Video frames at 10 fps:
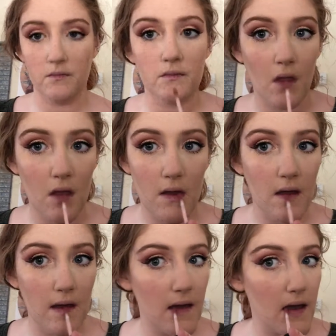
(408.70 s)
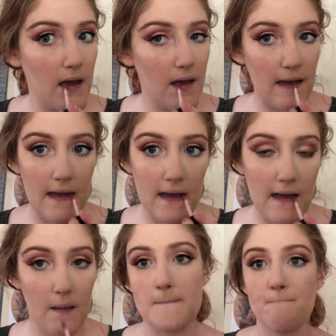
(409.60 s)
my lashes from
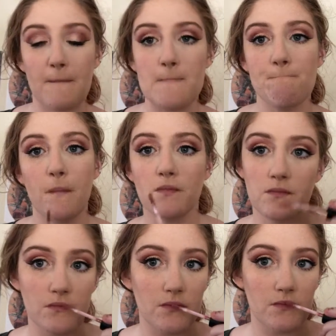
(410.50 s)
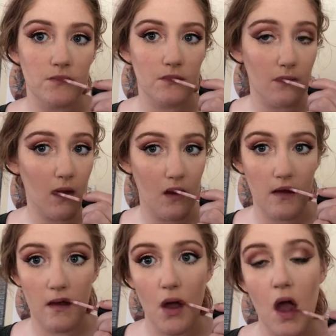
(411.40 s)
Eyelur. This is number
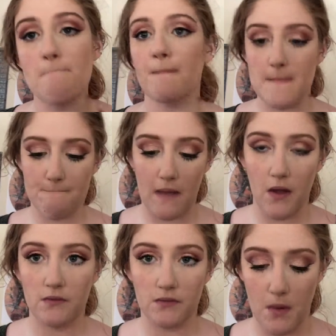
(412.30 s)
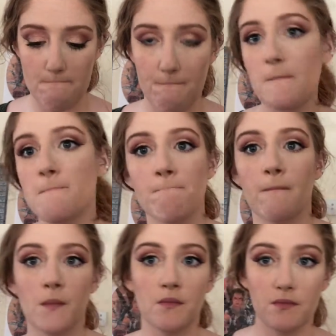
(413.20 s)
155 for a nice wispy cat eye
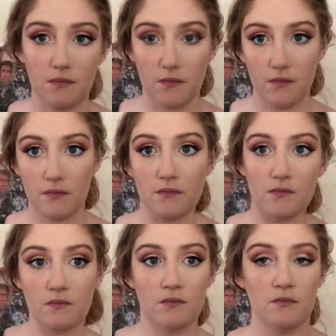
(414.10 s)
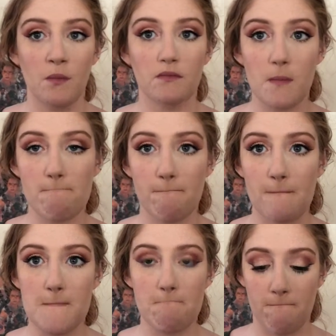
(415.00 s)
look. And
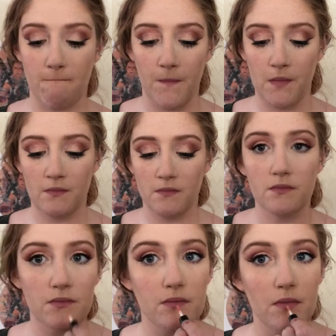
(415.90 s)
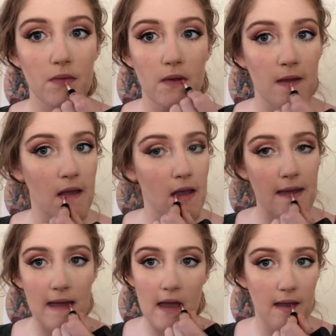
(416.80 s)
while my
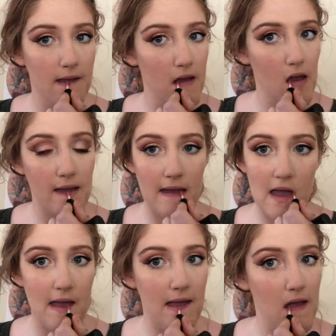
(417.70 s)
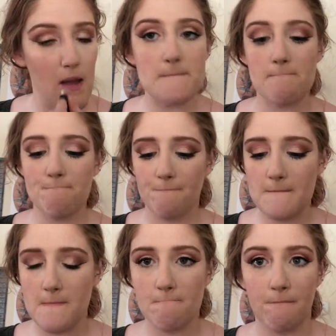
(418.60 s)
lashes are drying or
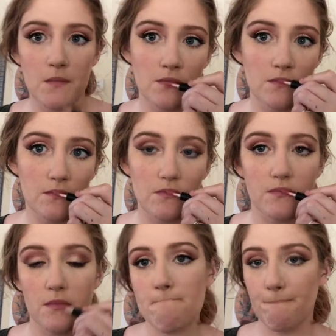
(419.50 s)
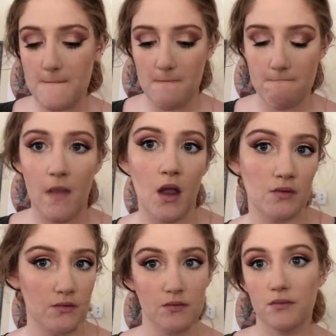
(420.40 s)
mattifying, I guess, I'm putting on